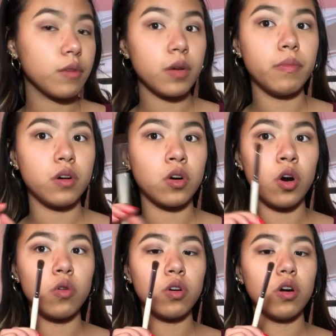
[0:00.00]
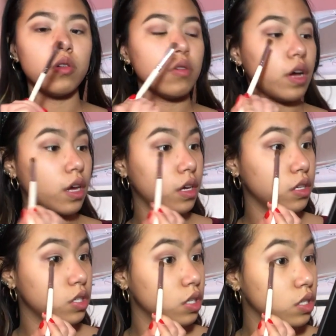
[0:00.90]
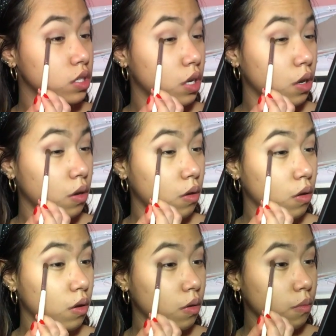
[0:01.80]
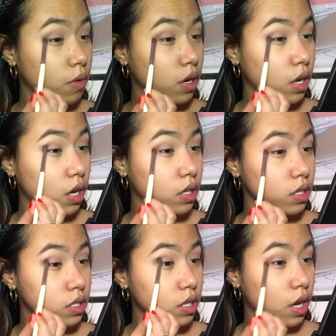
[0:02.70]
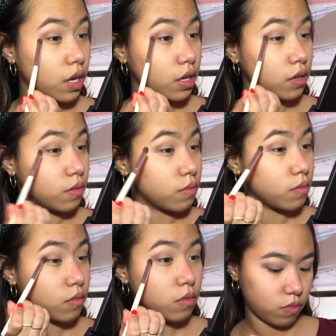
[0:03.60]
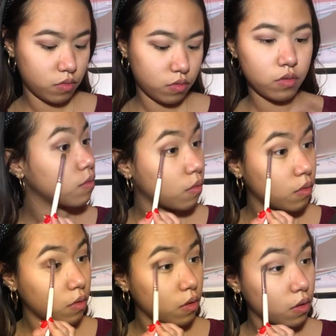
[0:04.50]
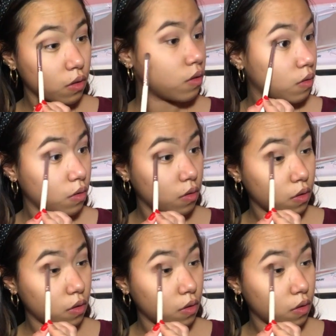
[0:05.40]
I'm gonna put Cocoa and just put it on the side. Like night into